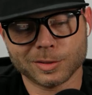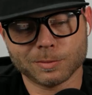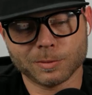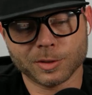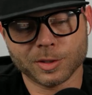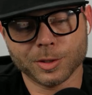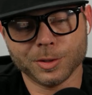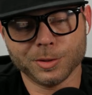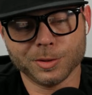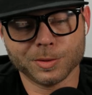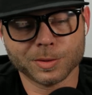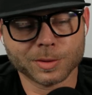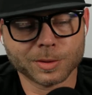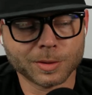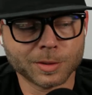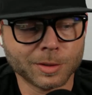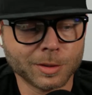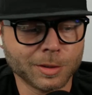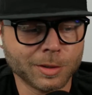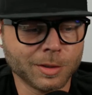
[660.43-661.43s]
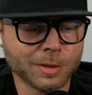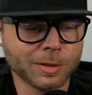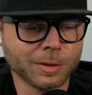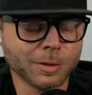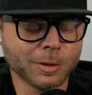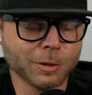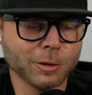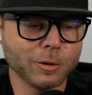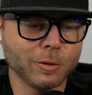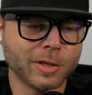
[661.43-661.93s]
with who?
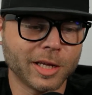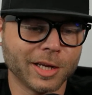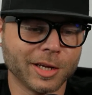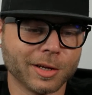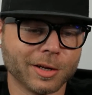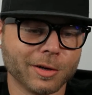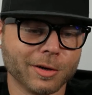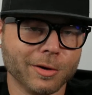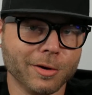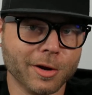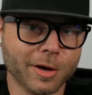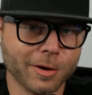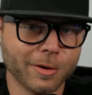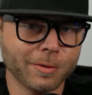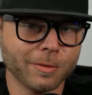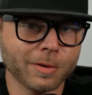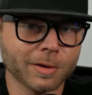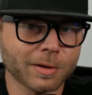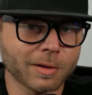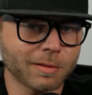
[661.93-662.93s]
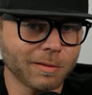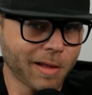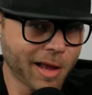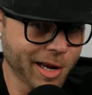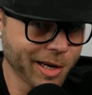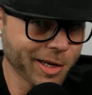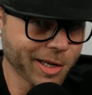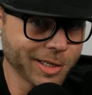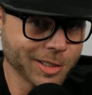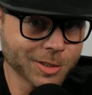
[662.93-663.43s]
Who they know,
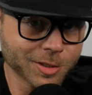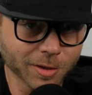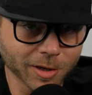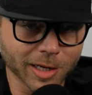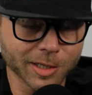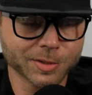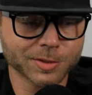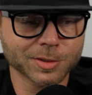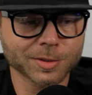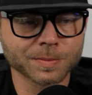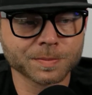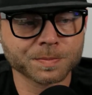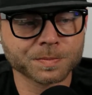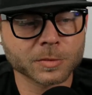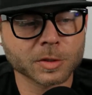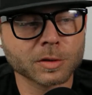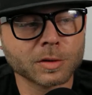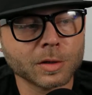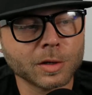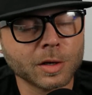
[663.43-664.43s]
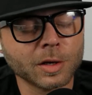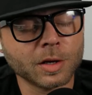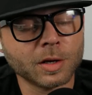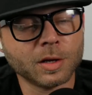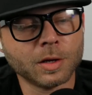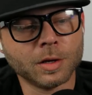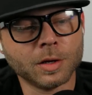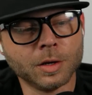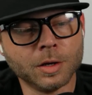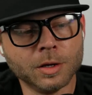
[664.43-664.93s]
like, and trust.
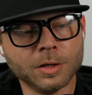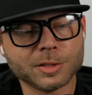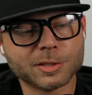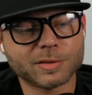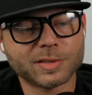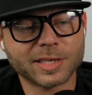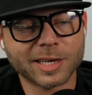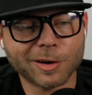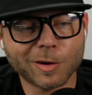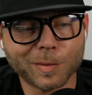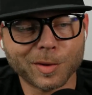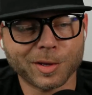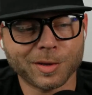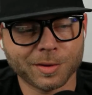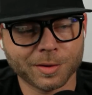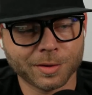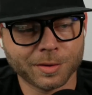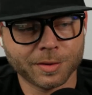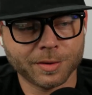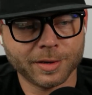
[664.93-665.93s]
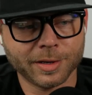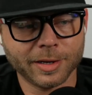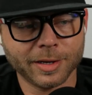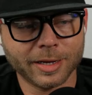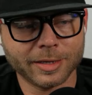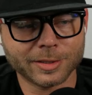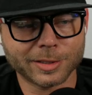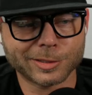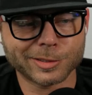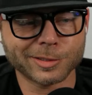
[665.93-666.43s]
So tell me,
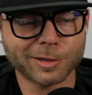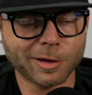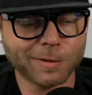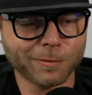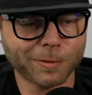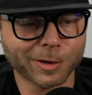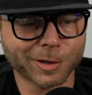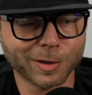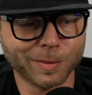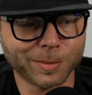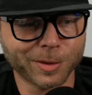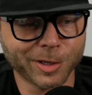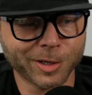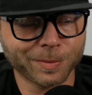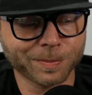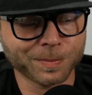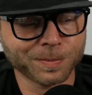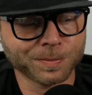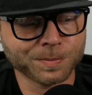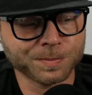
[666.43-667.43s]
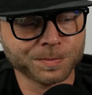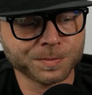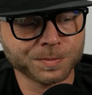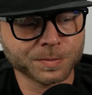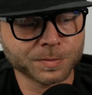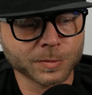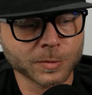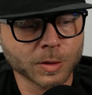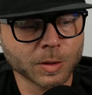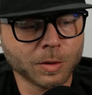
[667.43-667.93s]
as a software company,
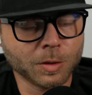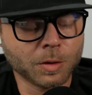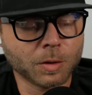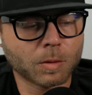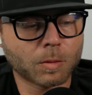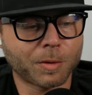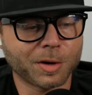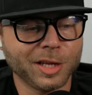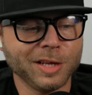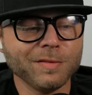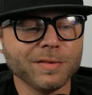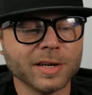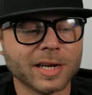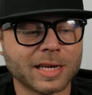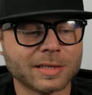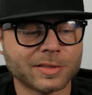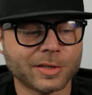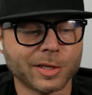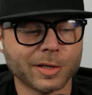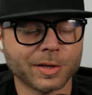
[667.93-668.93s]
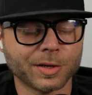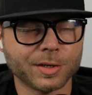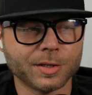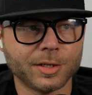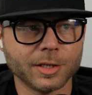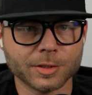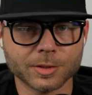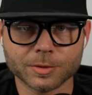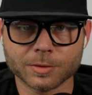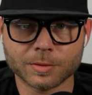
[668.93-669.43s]
or even as a
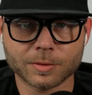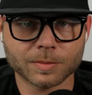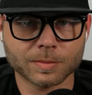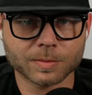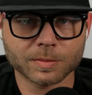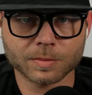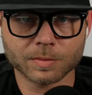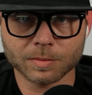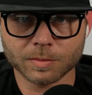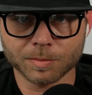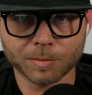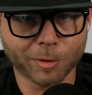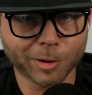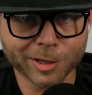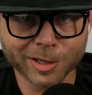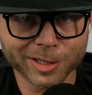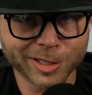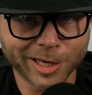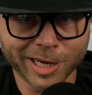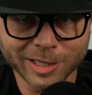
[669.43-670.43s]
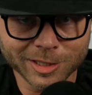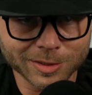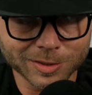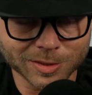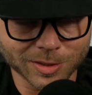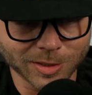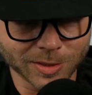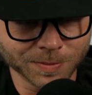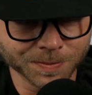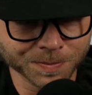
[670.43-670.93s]
digital marketing
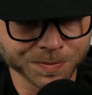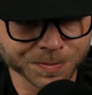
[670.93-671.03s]
agency,